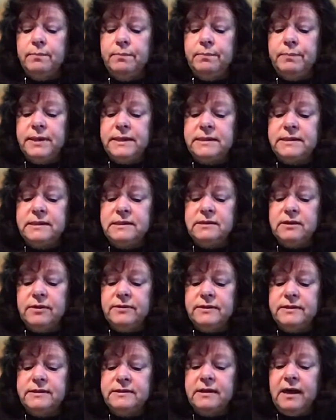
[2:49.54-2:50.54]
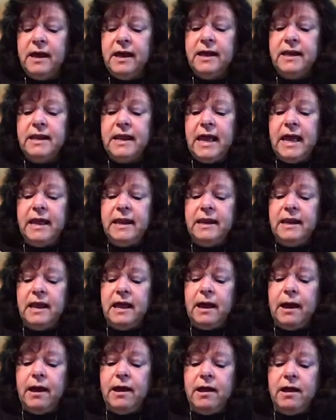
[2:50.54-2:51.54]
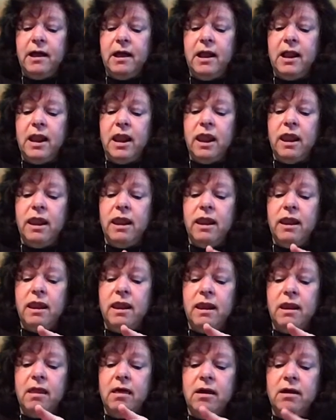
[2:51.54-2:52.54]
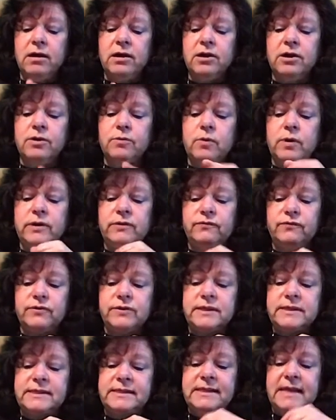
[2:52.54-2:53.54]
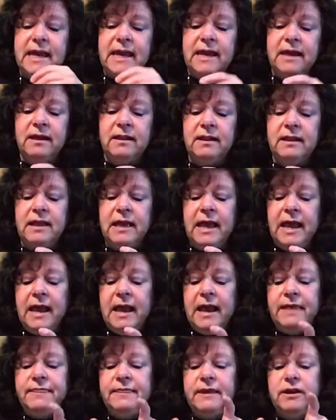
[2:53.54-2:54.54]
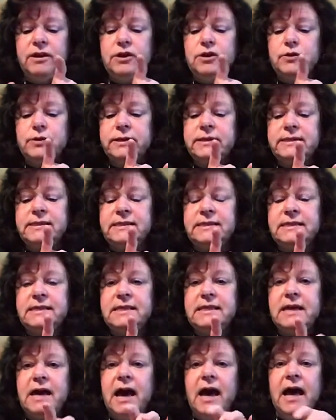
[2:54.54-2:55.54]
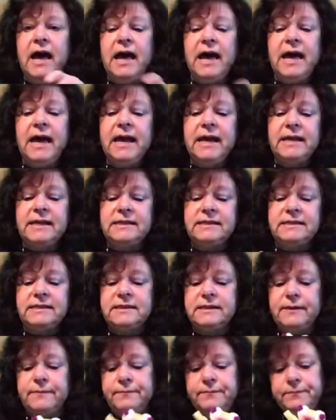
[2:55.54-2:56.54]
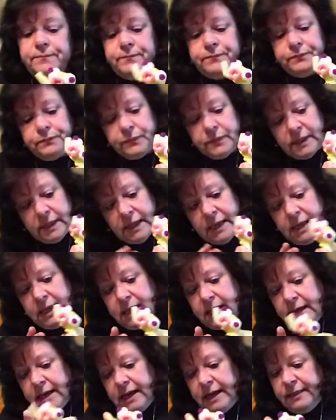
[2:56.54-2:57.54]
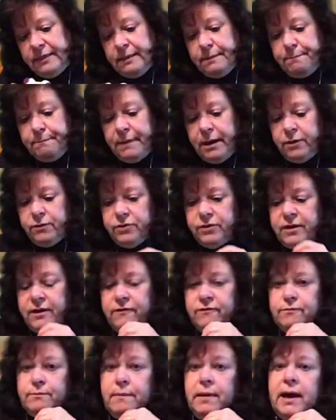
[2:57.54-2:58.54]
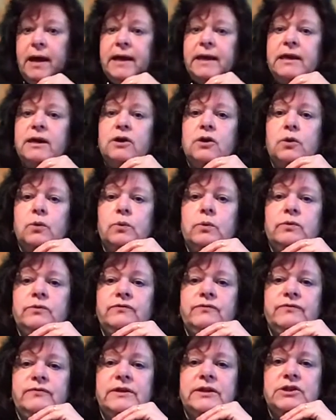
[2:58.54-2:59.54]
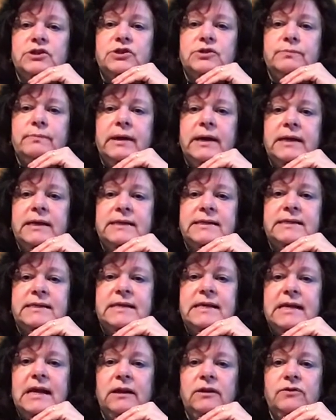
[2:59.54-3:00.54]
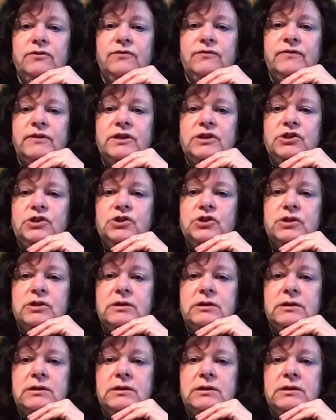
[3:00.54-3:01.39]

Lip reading: pieces on the side and a longer one for the tail, and there you can see the eyes and the mouth of my goldfish. Mine is a yellow fish,